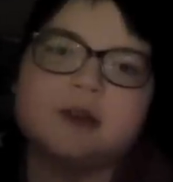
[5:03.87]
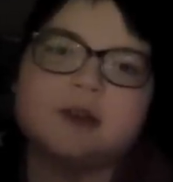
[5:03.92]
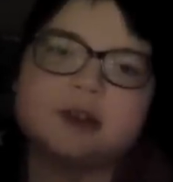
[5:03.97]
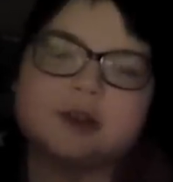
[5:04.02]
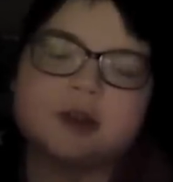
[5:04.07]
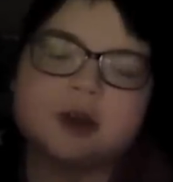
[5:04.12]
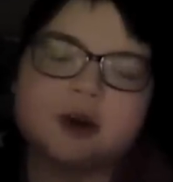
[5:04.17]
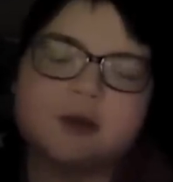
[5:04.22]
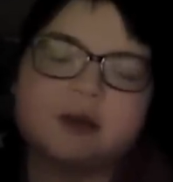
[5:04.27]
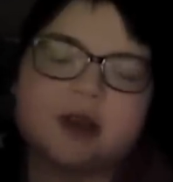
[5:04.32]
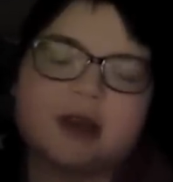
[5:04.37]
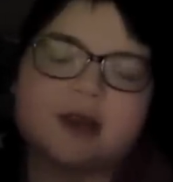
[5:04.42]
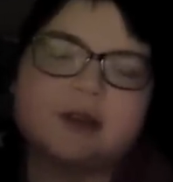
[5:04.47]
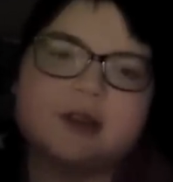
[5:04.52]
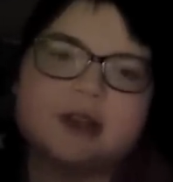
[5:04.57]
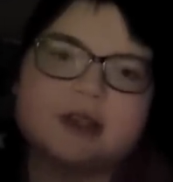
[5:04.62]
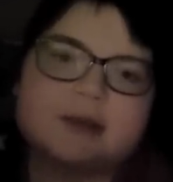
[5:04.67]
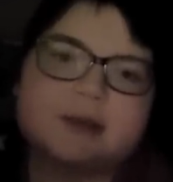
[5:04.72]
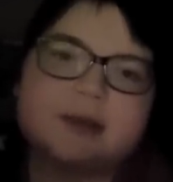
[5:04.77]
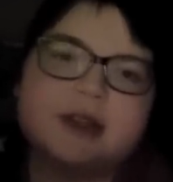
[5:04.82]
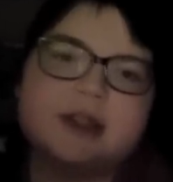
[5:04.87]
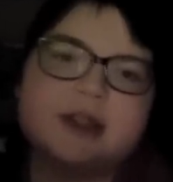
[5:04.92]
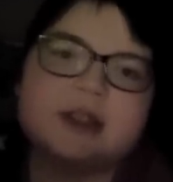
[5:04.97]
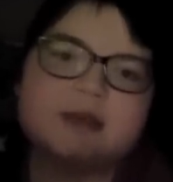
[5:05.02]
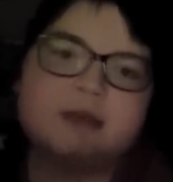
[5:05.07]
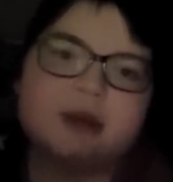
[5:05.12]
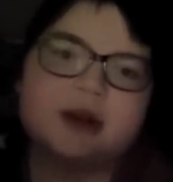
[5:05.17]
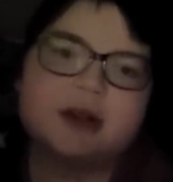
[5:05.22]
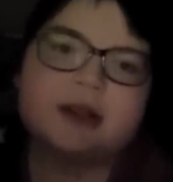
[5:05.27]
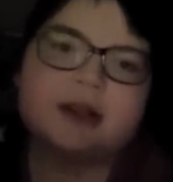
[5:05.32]
to donate this
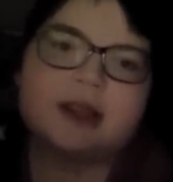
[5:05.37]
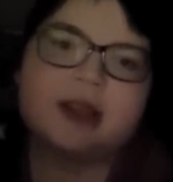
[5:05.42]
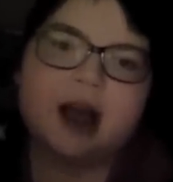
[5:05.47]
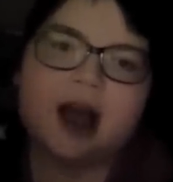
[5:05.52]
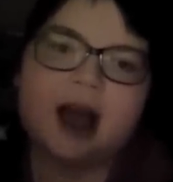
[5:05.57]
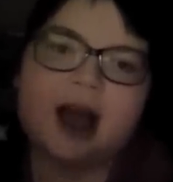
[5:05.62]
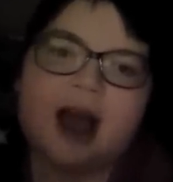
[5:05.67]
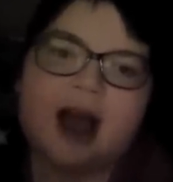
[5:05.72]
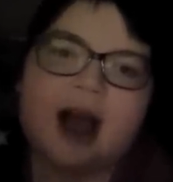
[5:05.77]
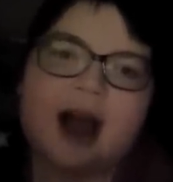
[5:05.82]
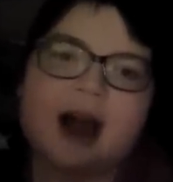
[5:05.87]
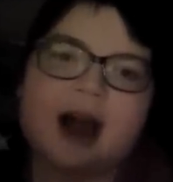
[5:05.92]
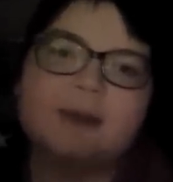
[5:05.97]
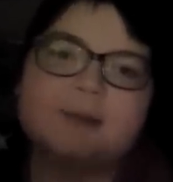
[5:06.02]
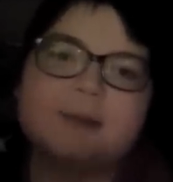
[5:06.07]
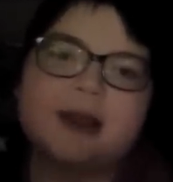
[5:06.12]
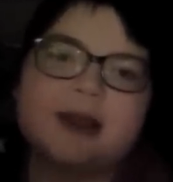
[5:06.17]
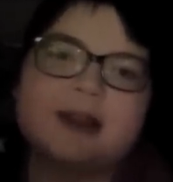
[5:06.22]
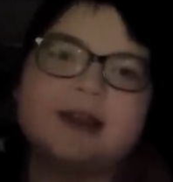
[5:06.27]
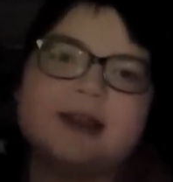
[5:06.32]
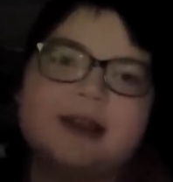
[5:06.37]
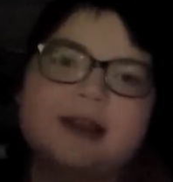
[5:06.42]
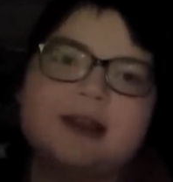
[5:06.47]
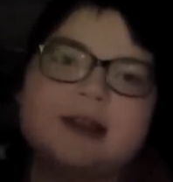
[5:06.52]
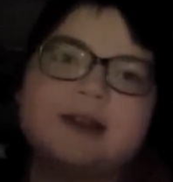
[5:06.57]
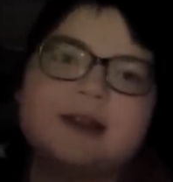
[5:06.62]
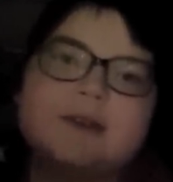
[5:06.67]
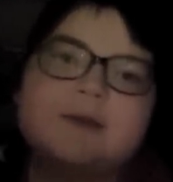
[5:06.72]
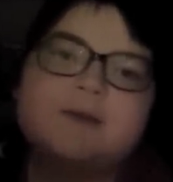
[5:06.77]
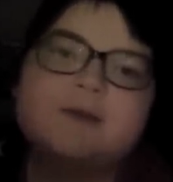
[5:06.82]
much money and make
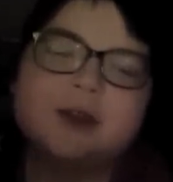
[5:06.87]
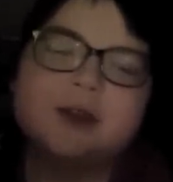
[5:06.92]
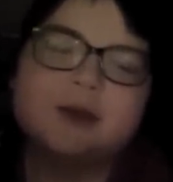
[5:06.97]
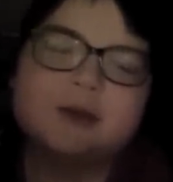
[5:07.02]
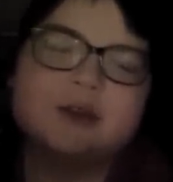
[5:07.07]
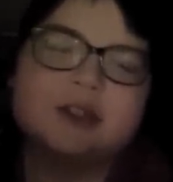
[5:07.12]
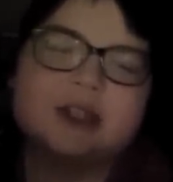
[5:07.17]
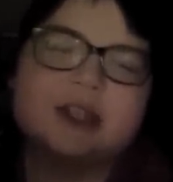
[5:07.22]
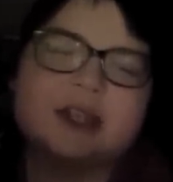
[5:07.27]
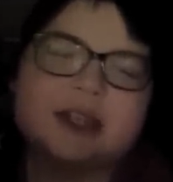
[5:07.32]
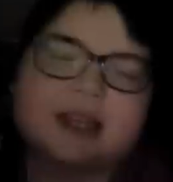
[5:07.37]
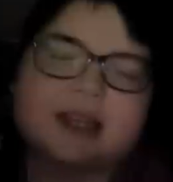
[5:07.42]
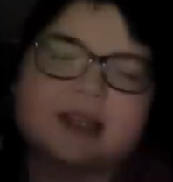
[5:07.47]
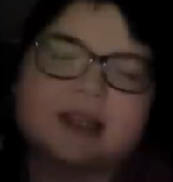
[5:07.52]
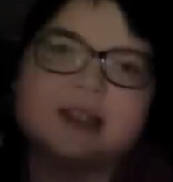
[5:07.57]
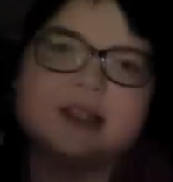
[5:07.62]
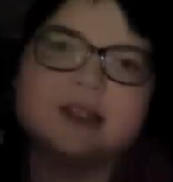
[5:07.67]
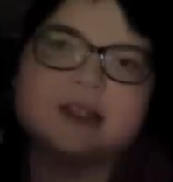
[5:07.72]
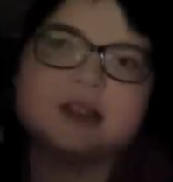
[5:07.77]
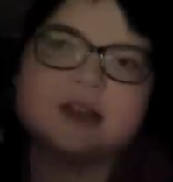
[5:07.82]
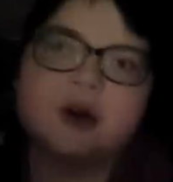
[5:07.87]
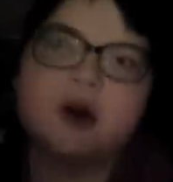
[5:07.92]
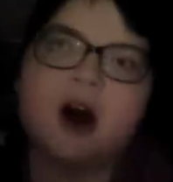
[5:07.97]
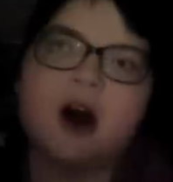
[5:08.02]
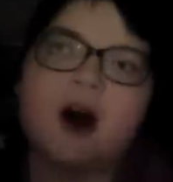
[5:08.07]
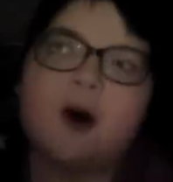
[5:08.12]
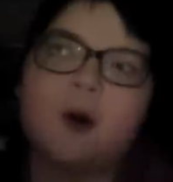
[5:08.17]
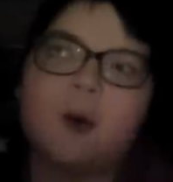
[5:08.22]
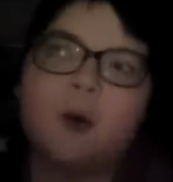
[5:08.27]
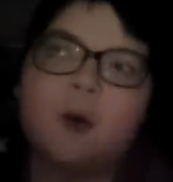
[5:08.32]
future kids
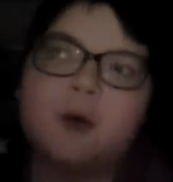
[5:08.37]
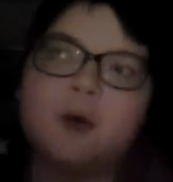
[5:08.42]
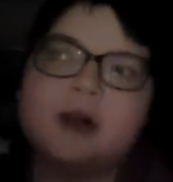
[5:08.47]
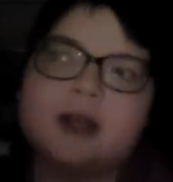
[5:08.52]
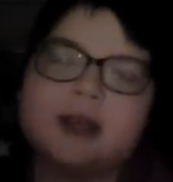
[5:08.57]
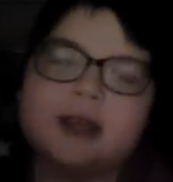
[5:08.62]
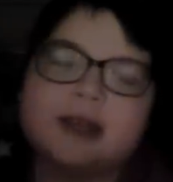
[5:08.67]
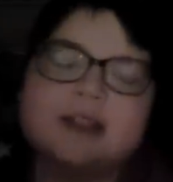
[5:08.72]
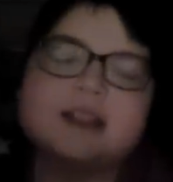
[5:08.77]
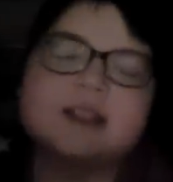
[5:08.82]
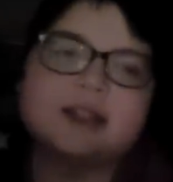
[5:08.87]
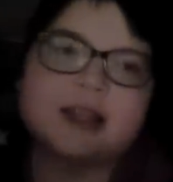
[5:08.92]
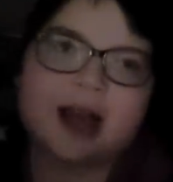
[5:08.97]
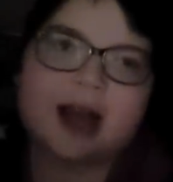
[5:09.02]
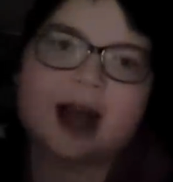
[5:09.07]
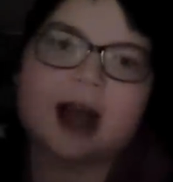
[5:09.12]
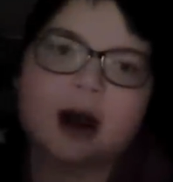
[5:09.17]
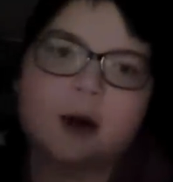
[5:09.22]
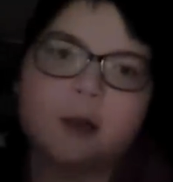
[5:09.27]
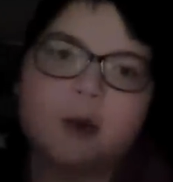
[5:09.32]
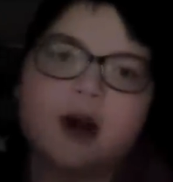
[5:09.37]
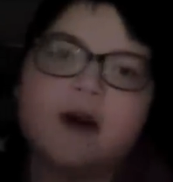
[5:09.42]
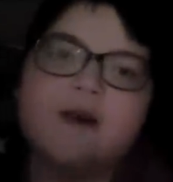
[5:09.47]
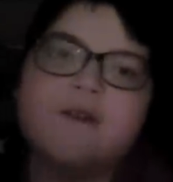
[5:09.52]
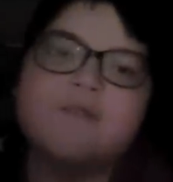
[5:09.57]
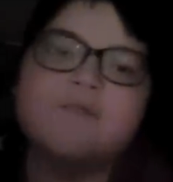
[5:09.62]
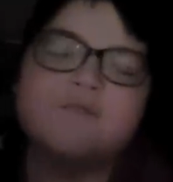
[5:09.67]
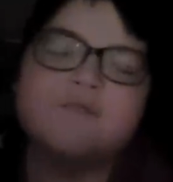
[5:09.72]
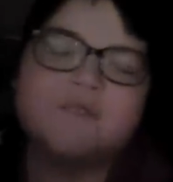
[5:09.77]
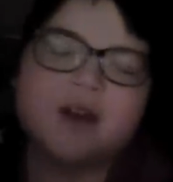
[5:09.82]
or kids now
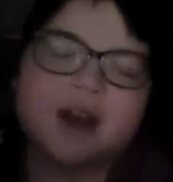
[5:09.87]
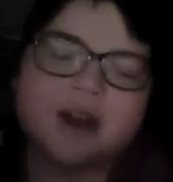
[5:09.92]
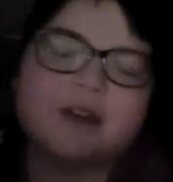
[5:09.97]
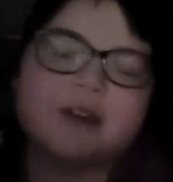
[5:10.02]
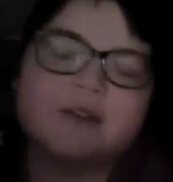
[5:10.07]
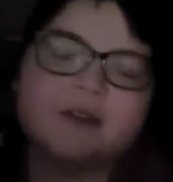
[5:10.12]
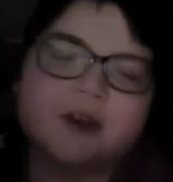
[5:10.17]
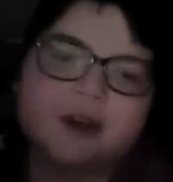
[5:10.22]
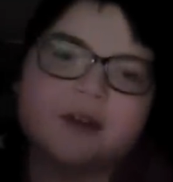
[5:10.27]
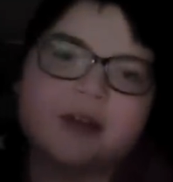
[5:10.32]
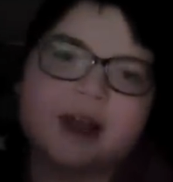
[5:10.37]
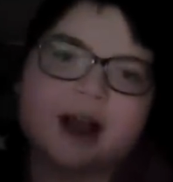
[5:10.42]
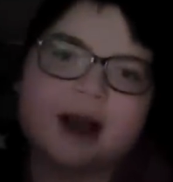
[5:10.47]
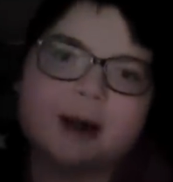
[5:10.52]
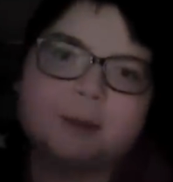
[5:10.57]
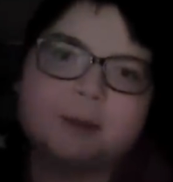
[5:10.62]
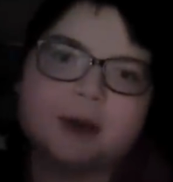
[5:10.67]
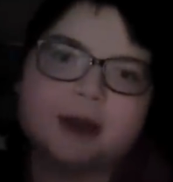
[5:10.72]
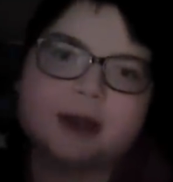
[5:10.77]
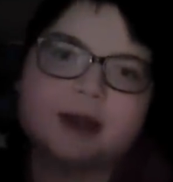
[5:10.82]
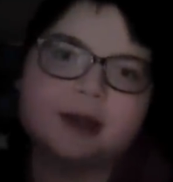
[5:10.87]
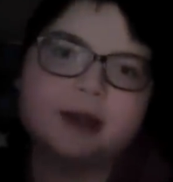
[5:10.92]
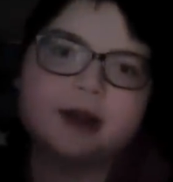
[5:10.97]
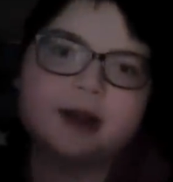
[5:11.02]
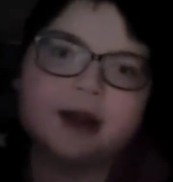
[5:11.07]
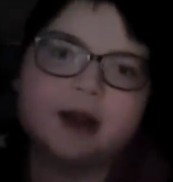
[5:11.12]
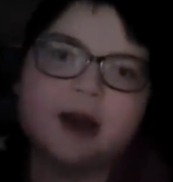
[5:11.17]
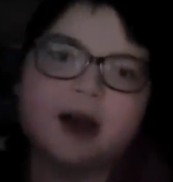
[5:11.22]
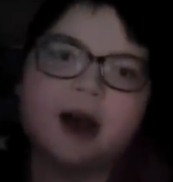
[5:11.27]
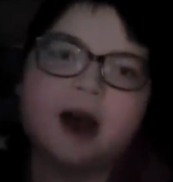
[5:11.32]
very, very happy.